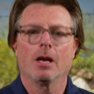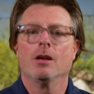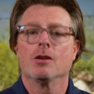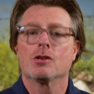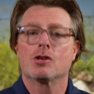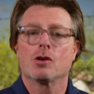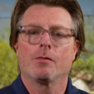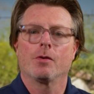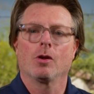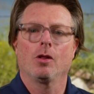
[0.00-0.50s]

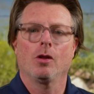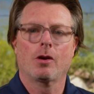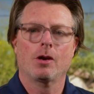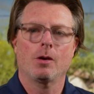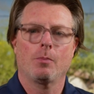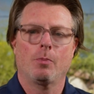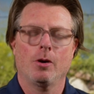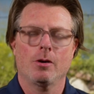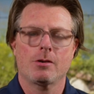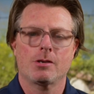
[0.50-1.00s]
So if you're looking to
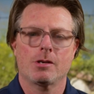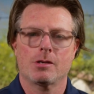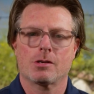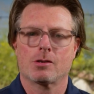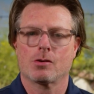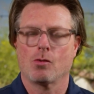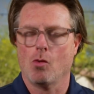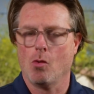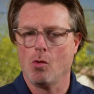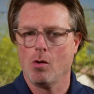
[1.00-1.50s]
purchase
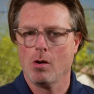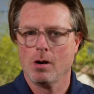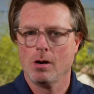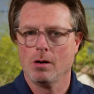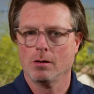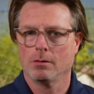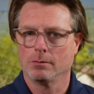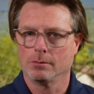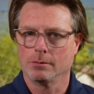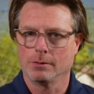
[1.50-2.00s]
or
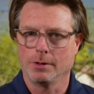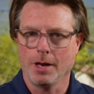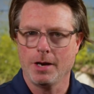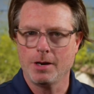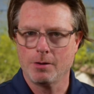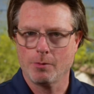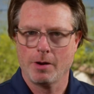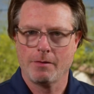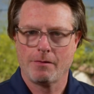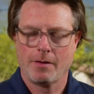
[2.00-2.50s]
need
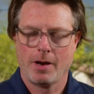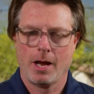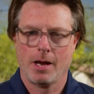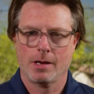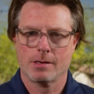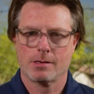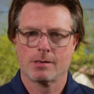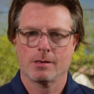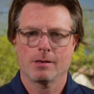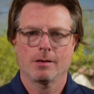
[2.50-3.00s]
to
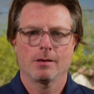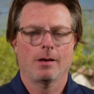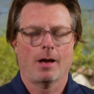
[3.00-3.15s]
refinance,